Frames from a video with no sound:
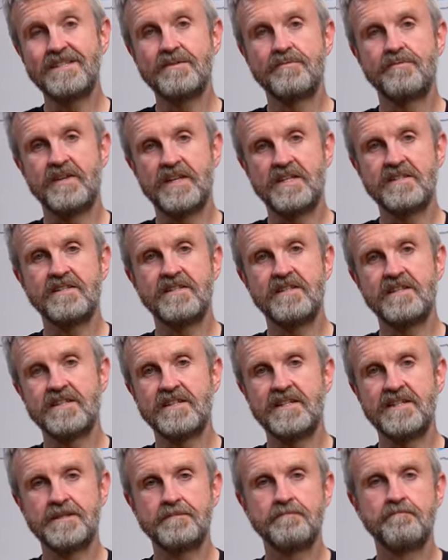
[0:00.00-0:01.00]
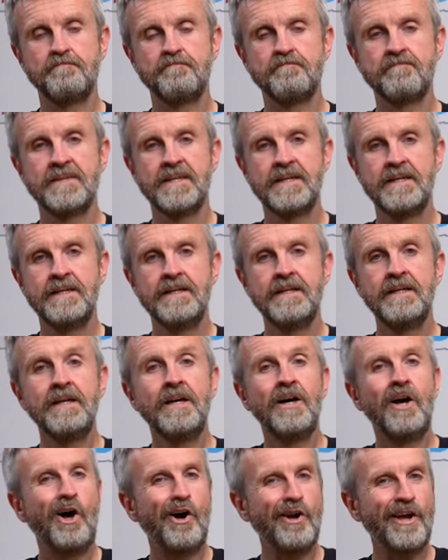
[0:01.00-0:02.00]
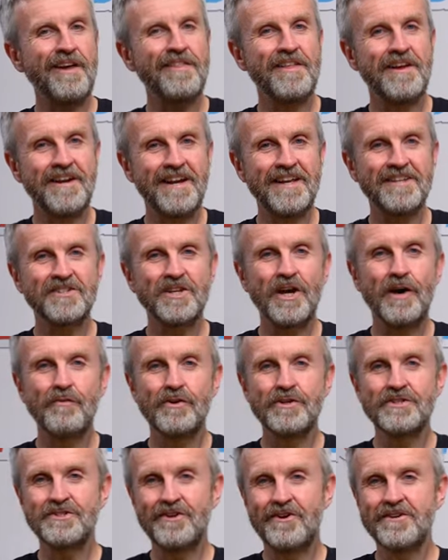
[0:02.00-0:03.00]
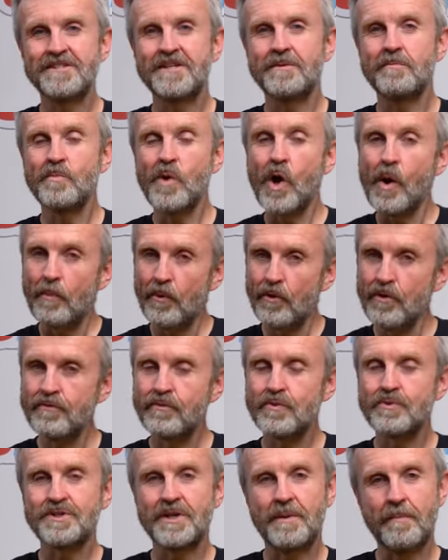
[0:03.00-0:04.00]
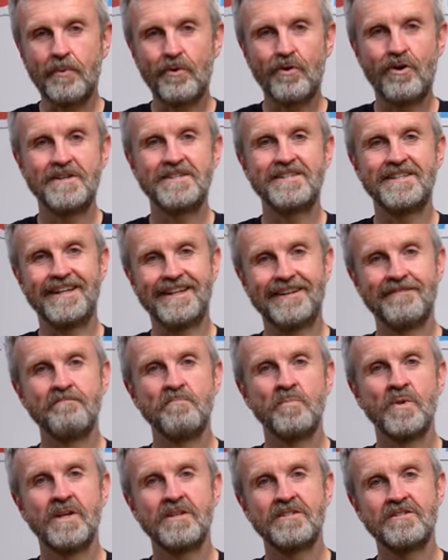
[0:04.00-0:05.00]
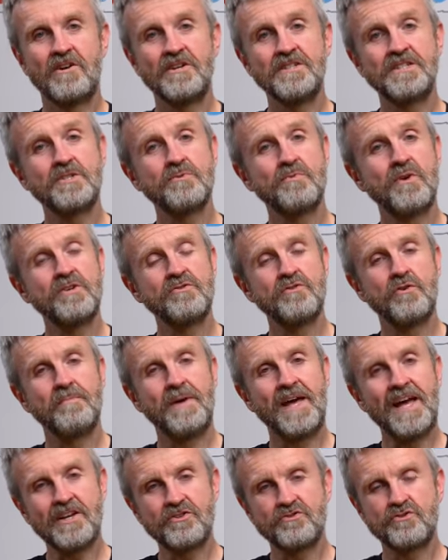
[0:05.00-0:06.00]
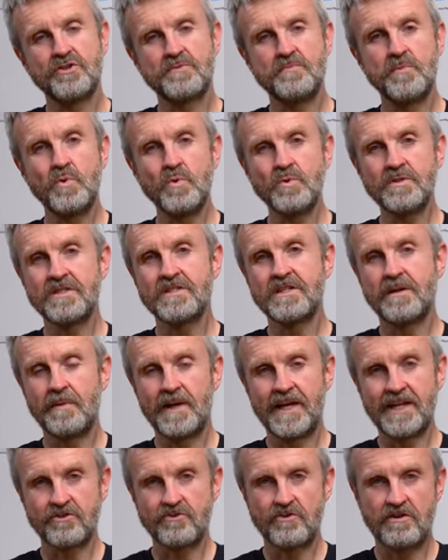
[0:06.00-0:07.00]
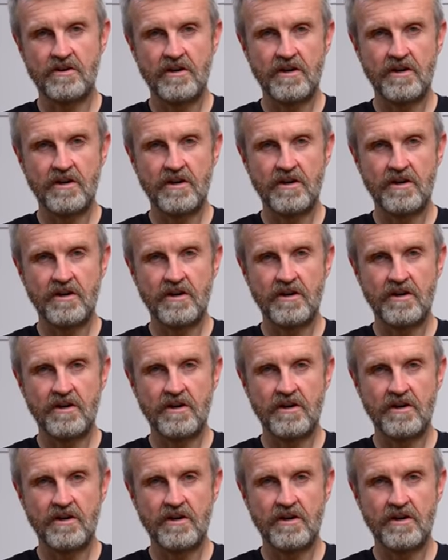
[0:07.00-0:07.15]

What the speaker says: to fit to this lid. Okay then, let's cover sizing, approvals, and pricing. Sizes range from extra small to double extra